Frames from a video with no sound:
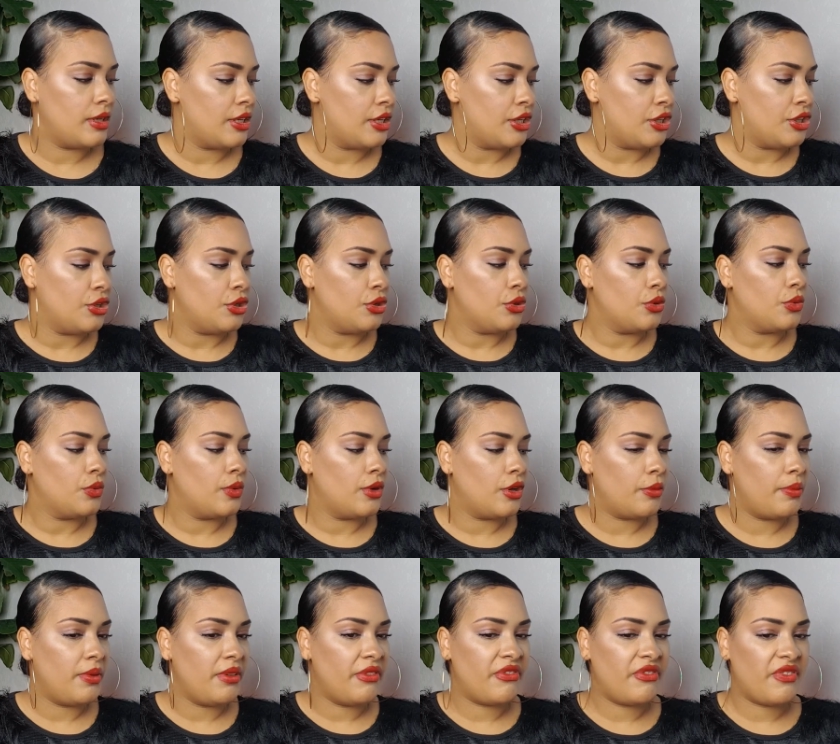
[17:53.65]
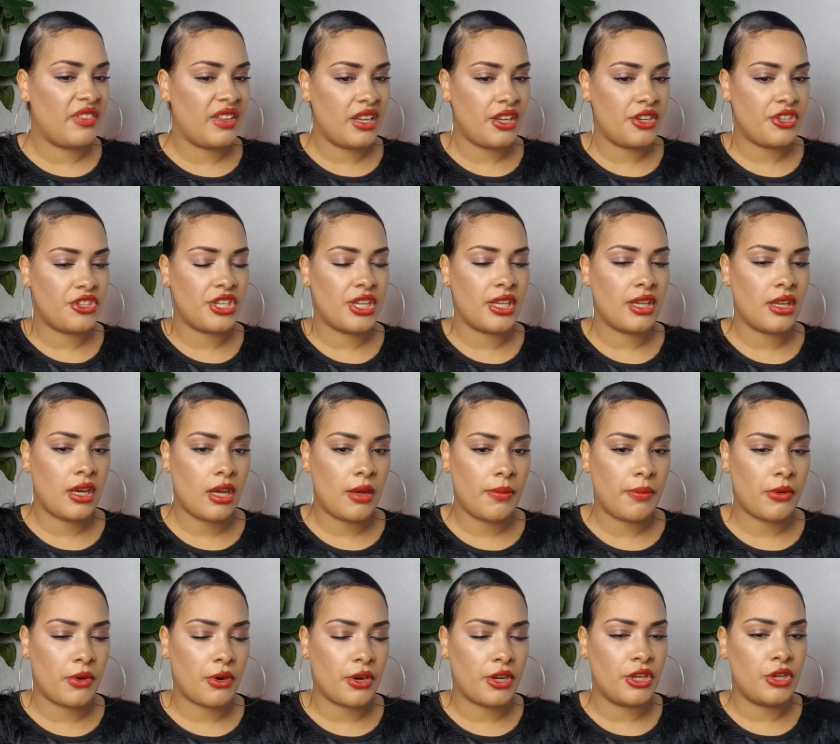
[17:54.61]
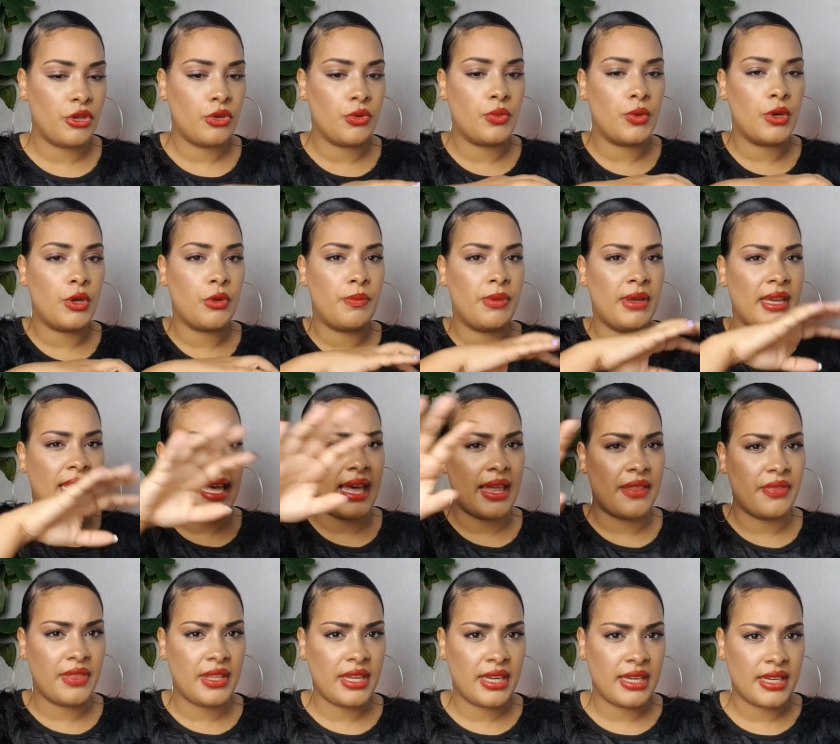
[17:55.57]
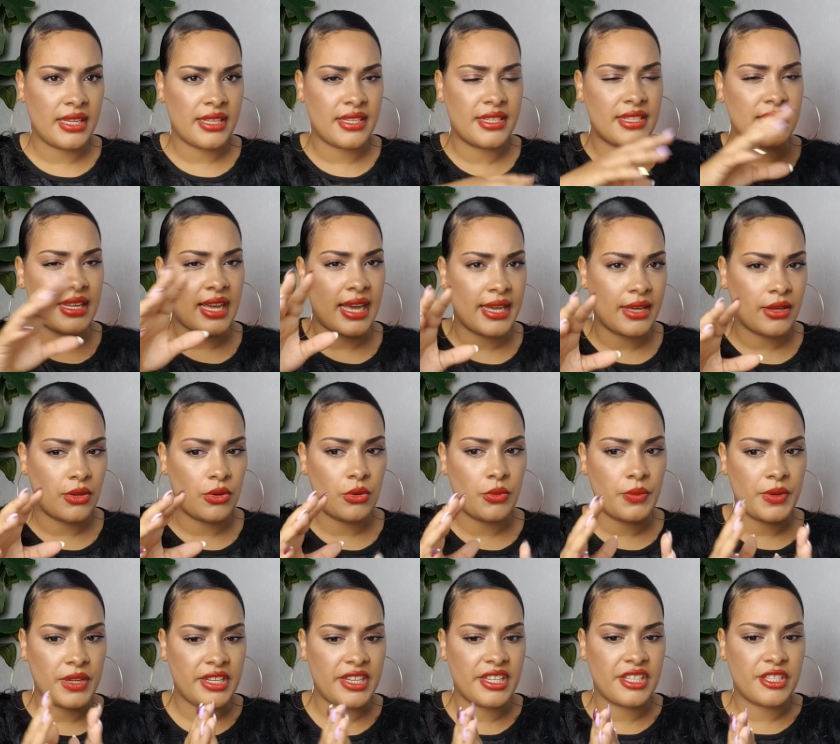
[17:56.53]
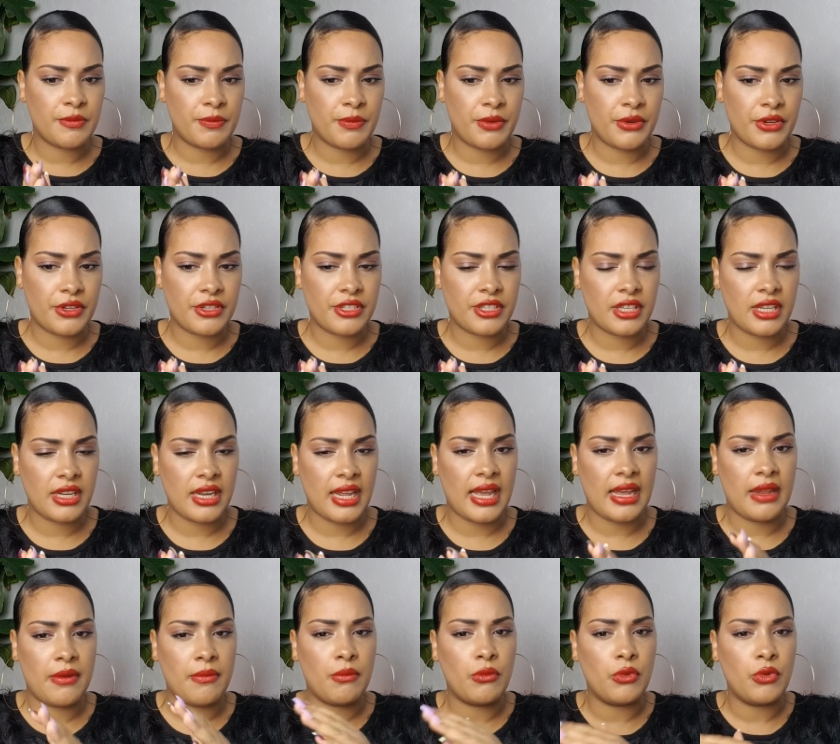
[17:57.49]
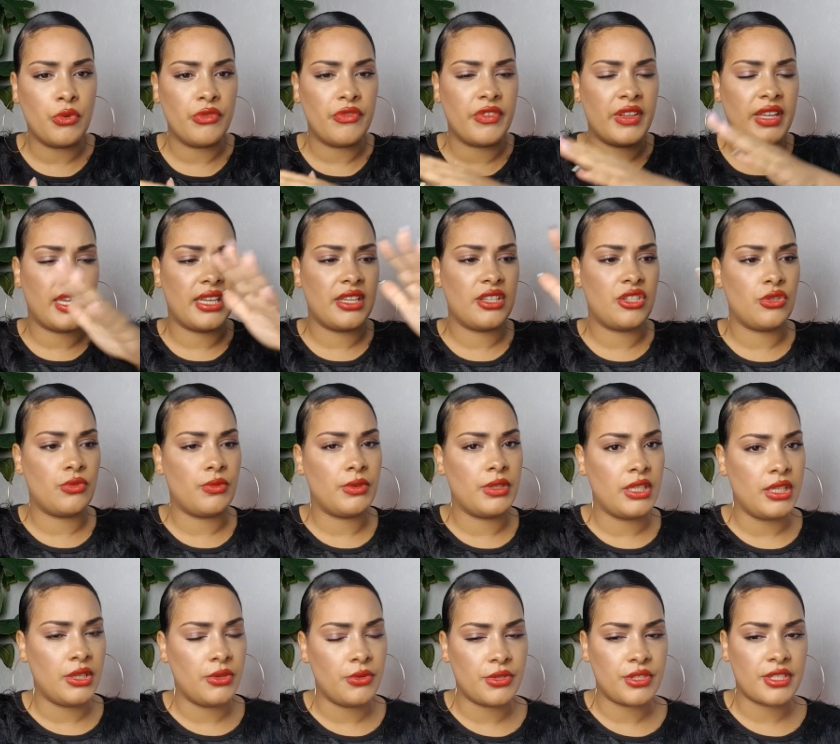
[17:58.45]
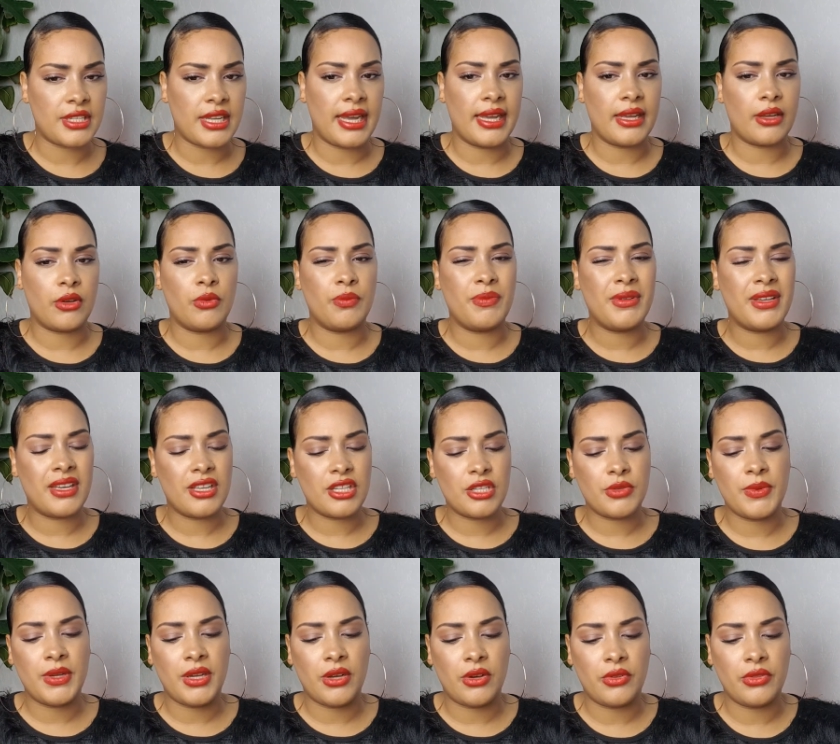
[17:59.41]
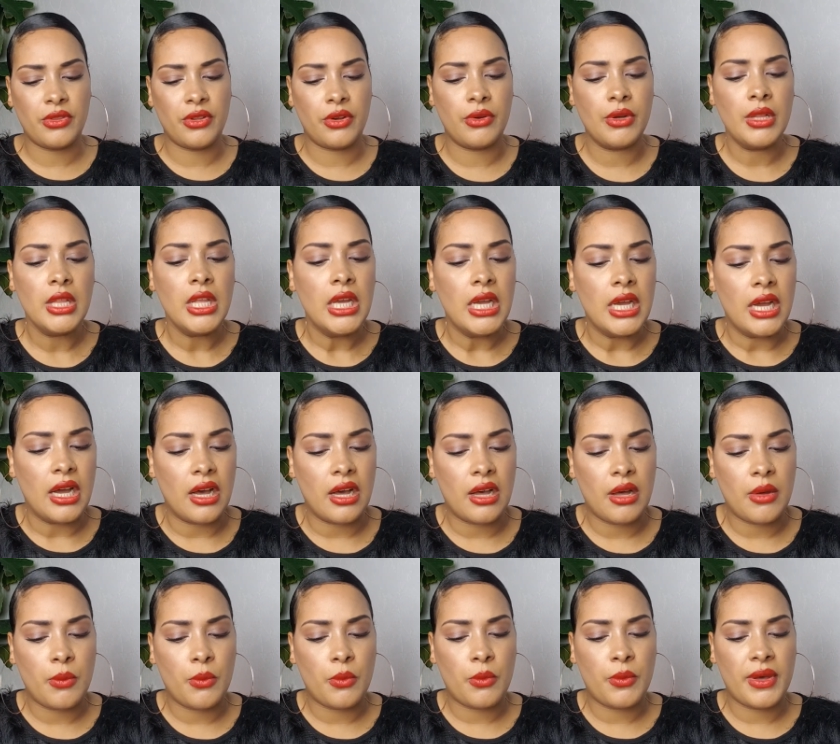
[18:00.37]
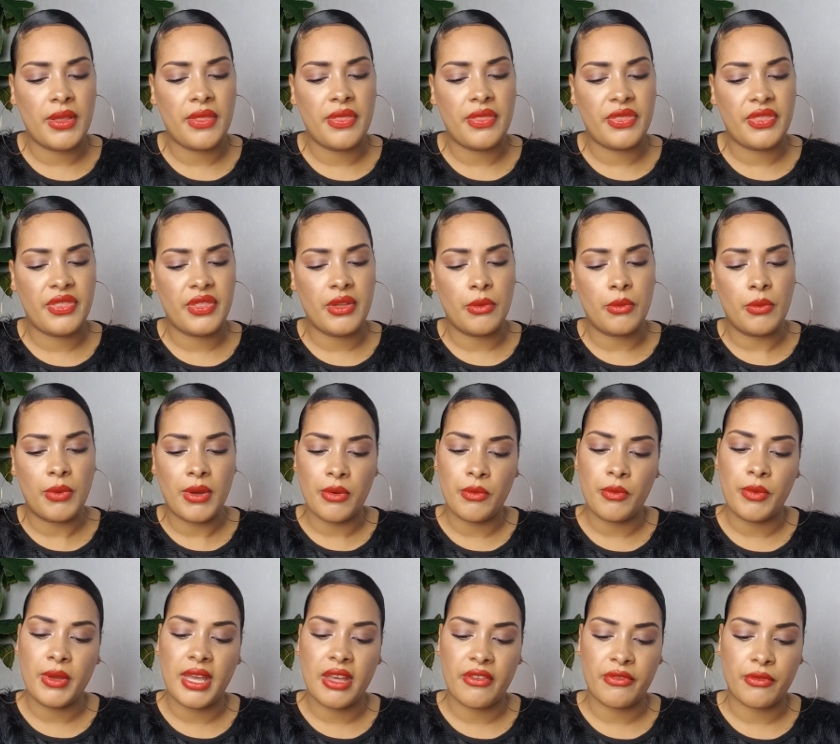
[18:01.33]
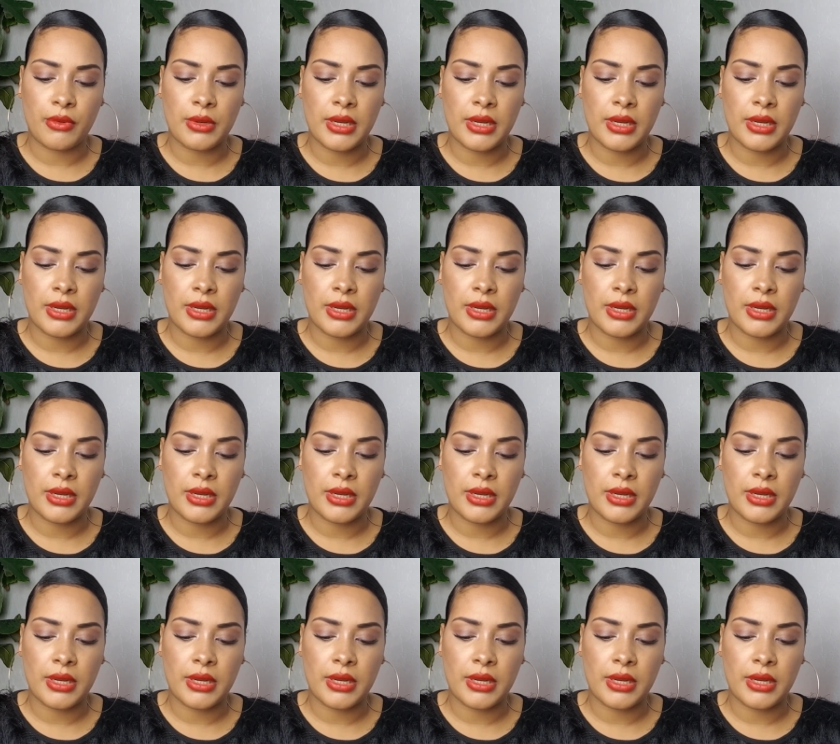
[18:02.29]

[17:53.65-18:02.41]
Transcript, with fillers: you will be finishing up or you will be ending this cycle with this person and moving into a new cycle because we all know um, when when we have